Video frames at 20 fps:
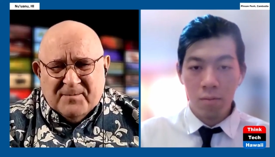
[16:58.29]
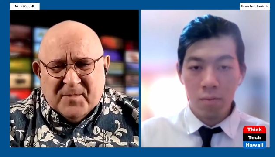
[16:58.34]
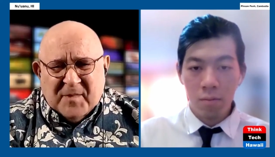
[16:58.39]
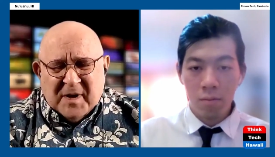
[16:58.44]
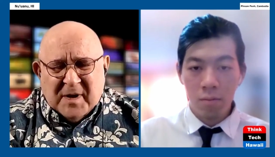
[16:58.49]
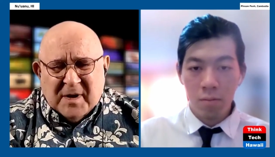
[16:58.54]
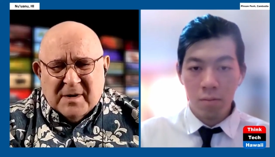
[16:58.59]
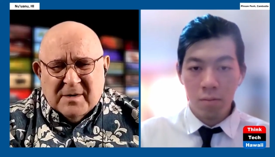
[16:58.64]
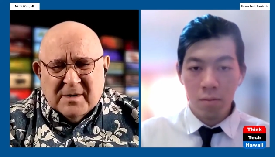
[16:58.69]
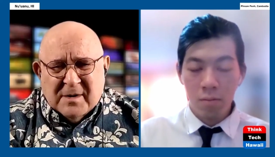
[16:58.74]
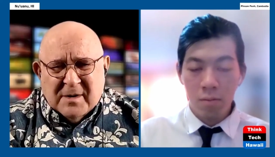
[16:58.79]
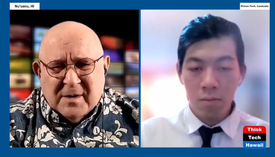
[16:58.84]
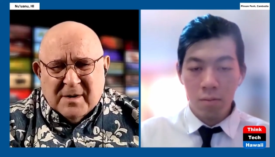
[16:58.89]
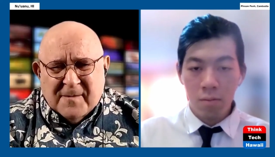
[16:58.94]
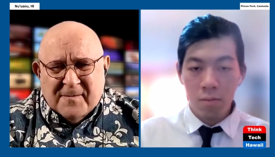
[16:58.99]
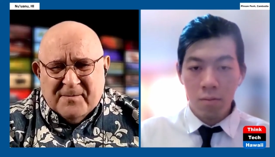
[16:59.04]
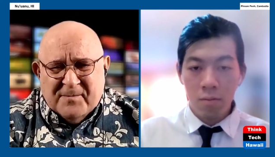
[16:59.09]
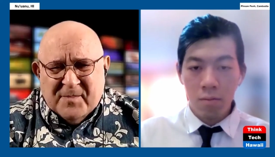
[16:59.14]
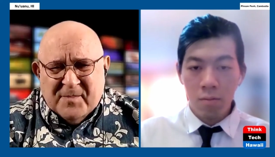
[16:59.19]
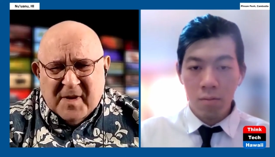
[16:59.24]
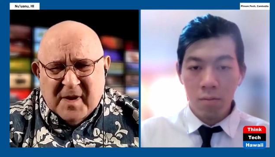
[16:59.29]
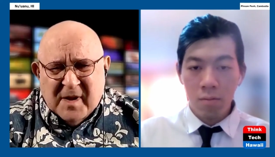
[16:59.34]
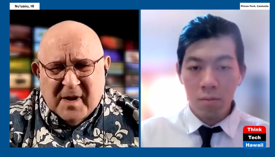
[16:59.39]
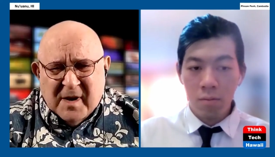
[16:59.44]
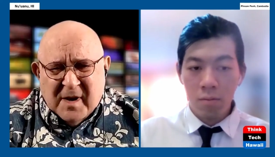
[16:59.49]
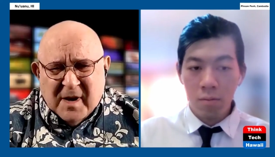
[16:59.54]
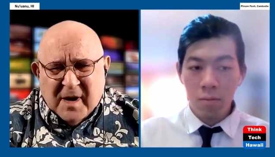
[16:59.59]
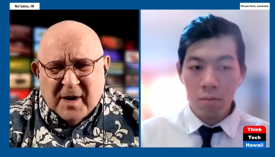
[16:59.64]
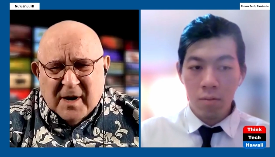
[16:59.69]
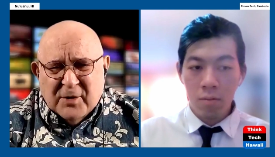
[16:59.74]
Speaker 1: And um,
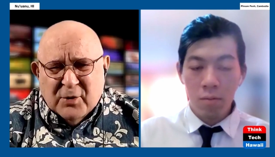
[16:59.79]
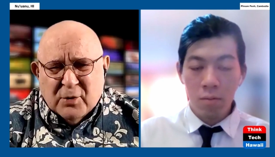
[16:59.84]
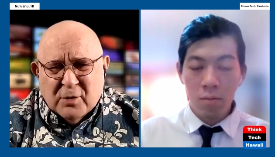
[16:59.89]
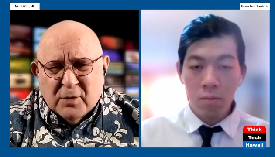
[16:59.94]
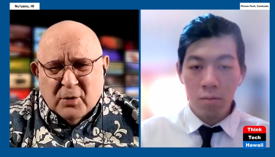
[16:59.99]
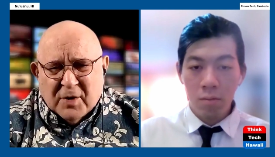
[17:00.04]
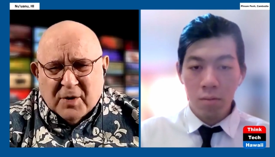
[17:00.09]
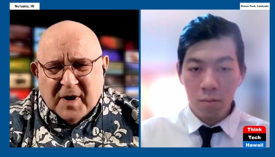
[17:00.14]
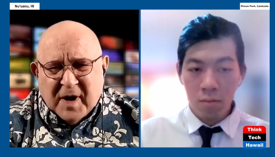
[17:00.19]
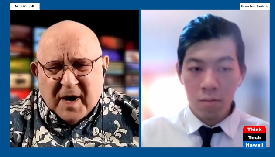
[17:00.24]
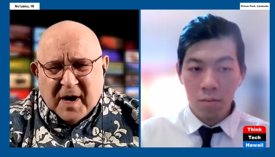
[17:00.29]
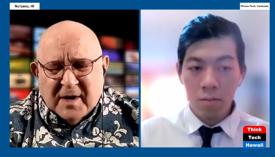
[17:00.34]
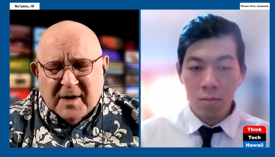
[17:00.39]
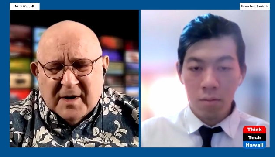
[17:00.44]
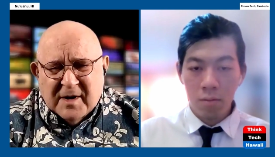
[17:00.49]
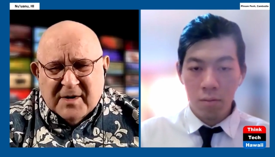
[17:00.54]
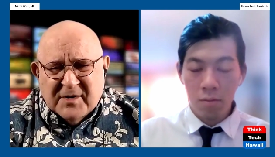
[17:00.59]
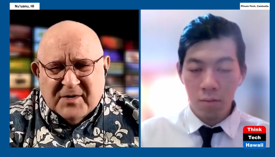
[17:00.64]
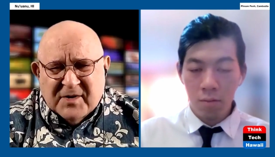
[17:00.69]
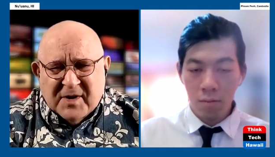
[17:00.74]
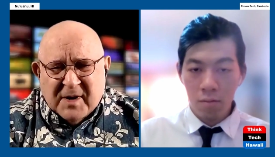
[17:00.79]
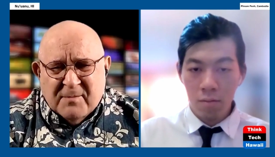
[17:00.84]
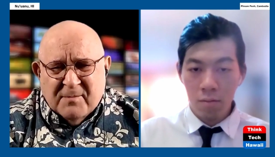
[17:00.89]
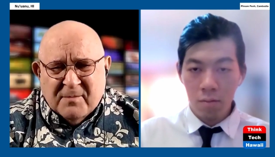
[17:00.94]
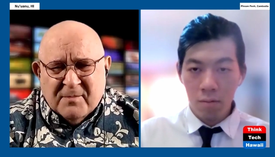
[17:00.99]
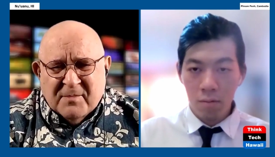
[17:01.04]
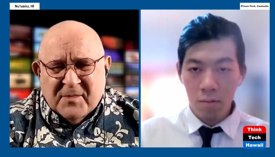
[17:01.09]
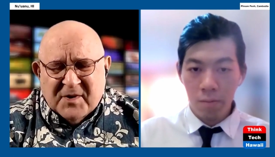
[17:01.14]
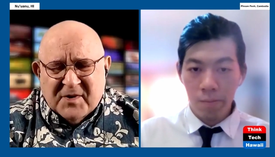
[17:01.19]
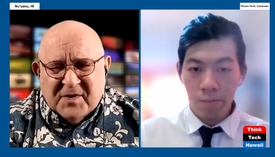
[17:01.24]
and you look at it and say,
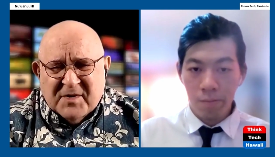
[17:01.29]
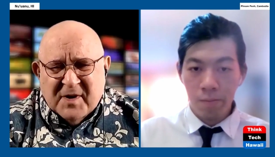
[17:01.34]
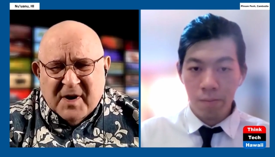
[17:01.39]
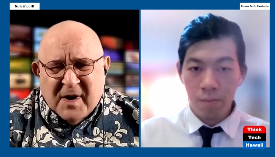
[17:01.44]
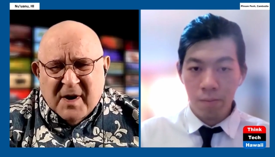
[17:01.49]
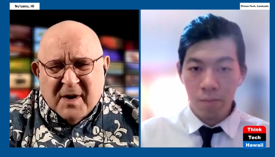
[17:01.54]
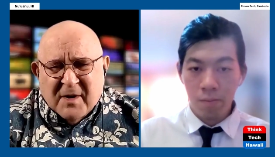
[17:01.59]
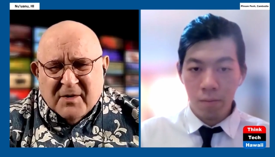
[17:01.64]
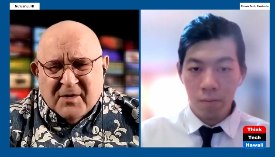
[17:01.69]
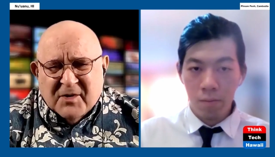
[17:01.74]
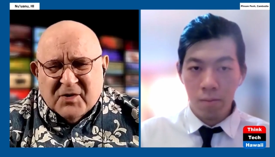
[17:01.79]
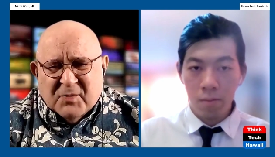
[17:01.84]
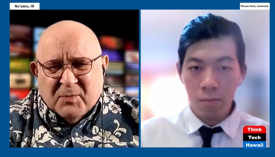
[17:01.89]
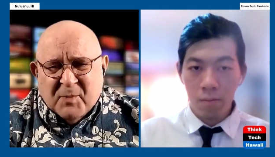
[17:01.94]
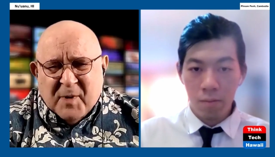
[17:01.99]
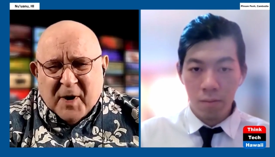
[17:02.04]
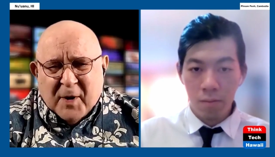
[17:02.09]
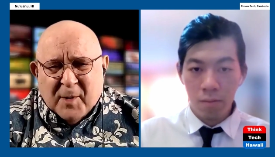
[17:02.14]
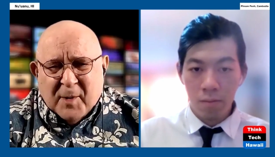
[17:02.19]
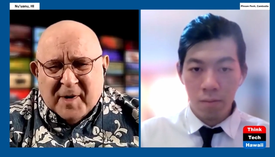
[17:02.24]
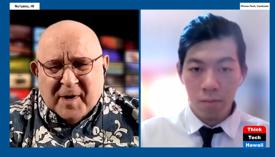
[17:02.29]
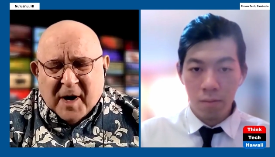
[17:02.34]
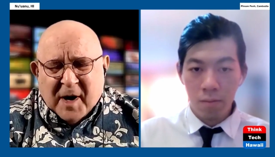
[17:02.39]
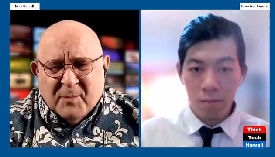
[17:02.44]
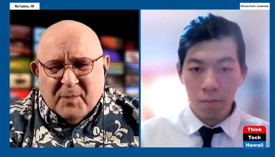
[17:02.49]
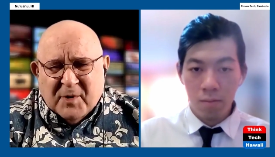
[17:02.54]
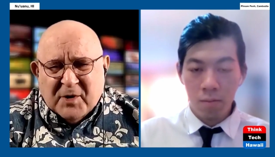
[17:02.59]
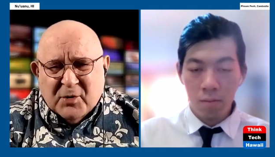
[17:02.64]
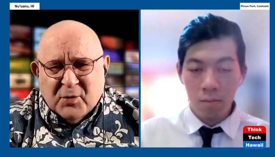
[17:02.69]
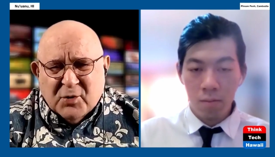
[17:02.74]
hmm, this this may or may not
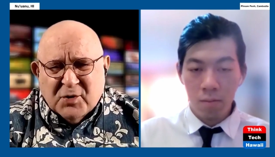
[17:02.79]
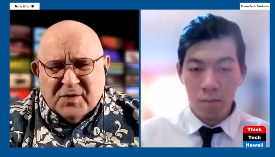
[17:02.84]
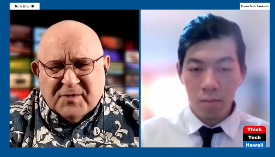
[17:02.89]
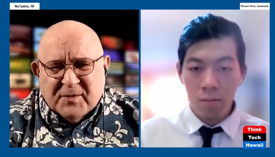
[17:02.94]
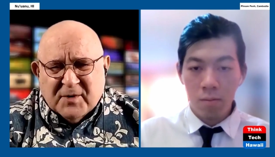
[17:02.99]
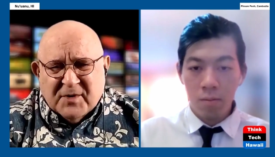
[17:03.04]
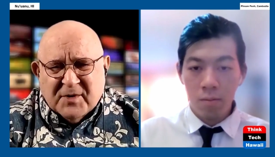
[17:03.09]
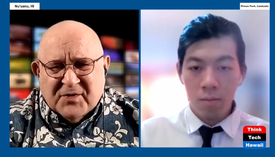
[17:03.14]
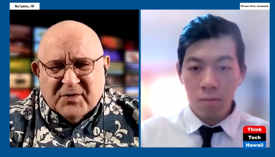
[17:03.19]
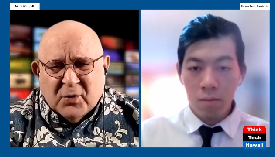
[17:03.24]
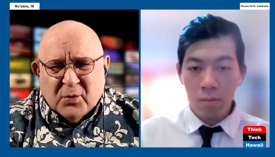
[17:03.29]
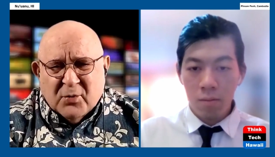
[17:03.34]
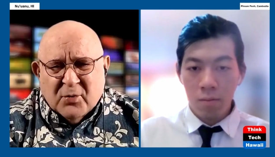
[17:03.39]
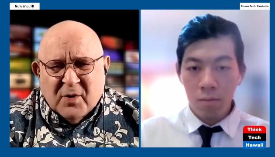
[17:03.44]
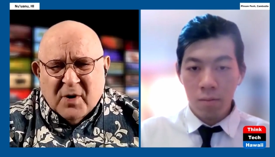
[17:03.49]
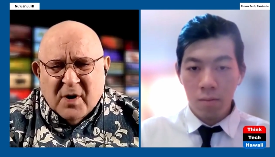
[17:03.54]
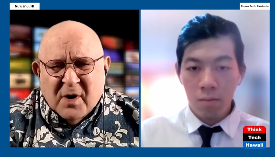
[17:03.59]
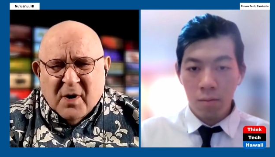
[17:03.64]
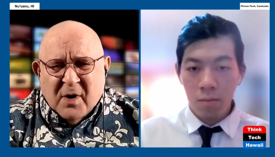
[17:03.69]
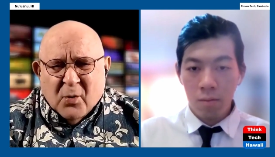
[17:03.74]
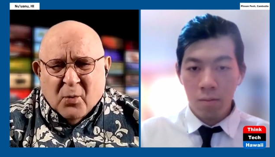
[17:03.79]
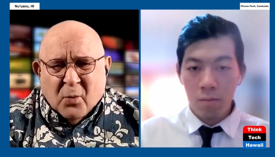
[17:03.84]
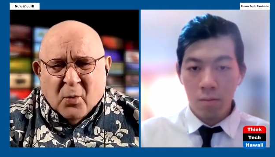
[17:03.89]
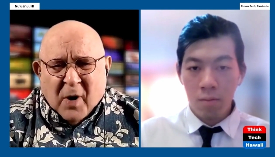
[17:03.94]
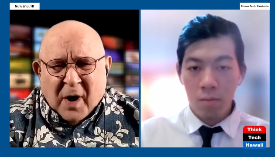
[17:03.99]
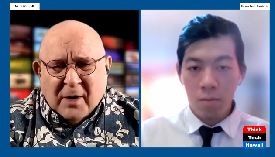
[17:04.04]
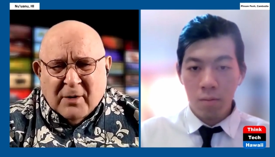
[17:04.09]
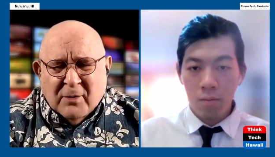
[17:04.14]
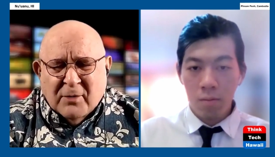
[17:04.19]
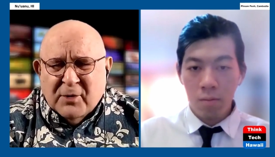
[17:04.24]
be useful. So
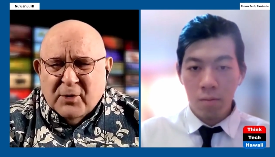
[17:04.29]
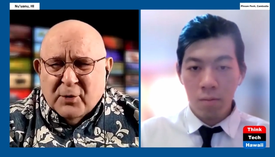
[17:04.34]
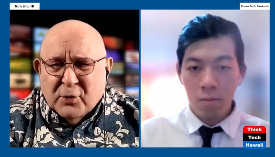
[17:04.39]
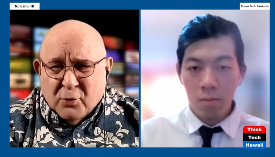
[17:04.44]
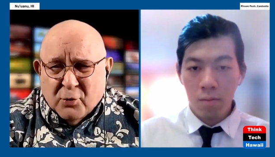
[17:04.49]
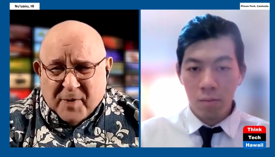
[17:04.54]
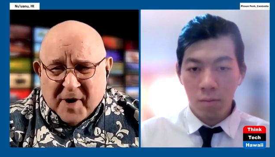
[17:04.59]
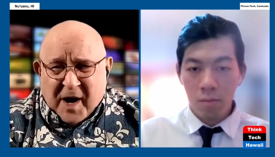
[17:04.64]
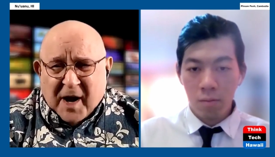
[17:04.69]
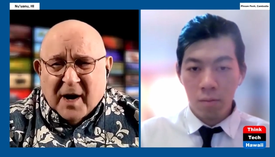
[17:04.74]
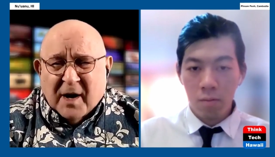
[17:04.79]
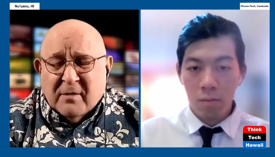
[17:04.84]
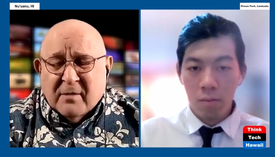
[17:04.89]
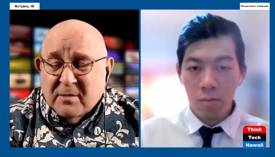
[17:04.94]
why don't you go back?